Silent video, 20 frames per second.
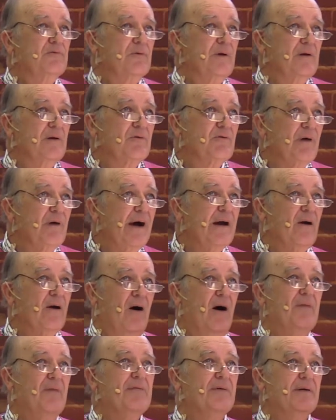can try and
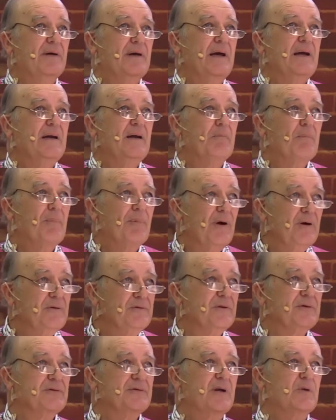offer in a
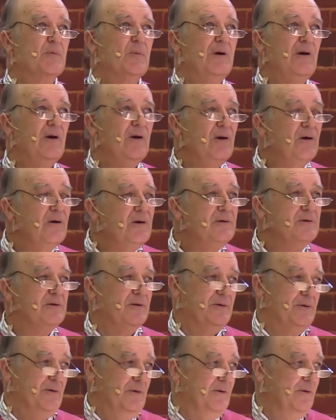process that we learn
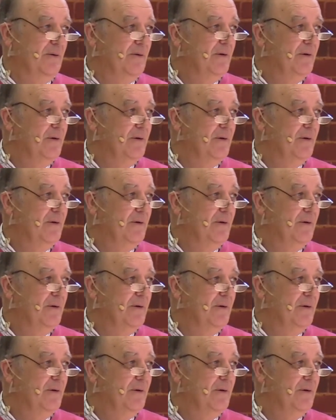to do